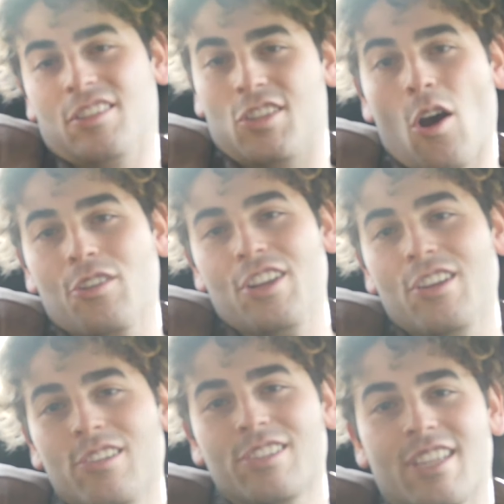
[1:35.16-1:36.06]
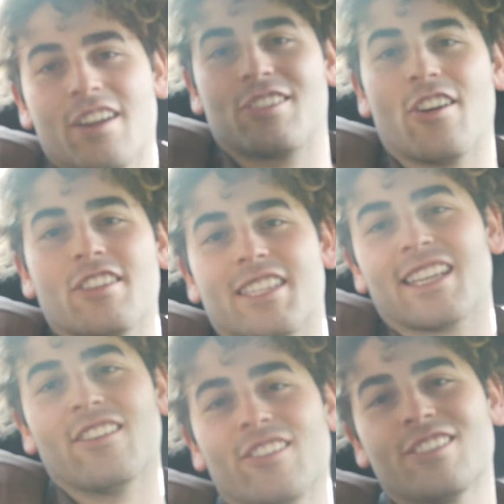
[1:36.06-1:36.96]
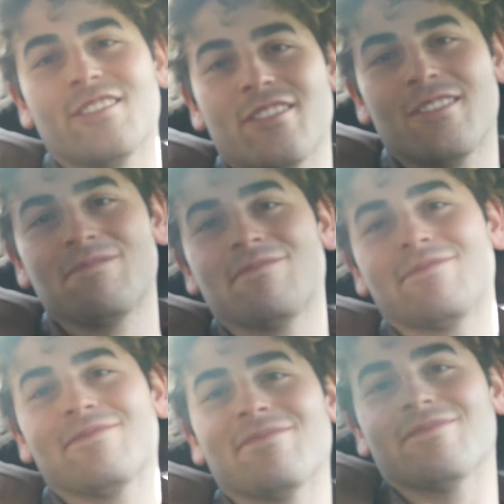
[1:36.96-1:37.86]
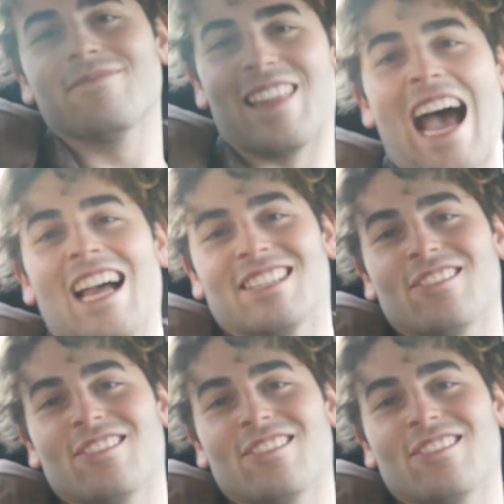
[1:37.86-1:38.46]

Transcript: don't use their turn signals. I use my turn signals. That